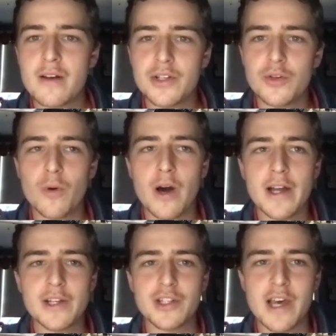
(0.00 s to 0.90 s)
Did you
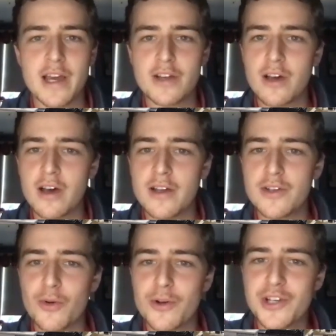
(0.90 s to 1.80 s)
watch that
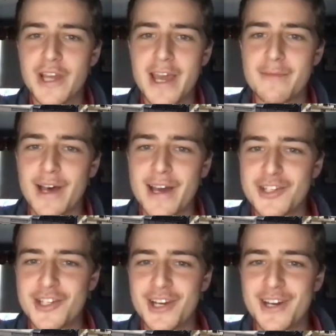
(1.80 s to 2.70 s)
Georgia game
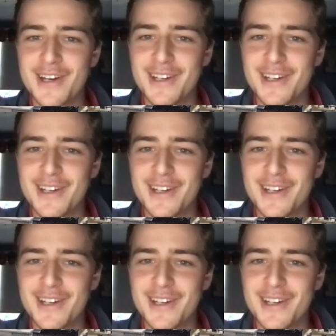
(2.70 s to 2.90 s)
last year?